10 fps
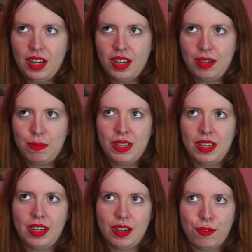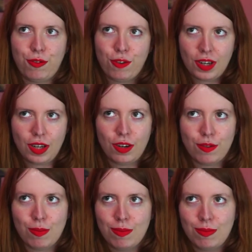be free of
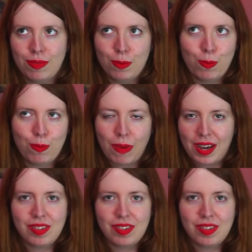my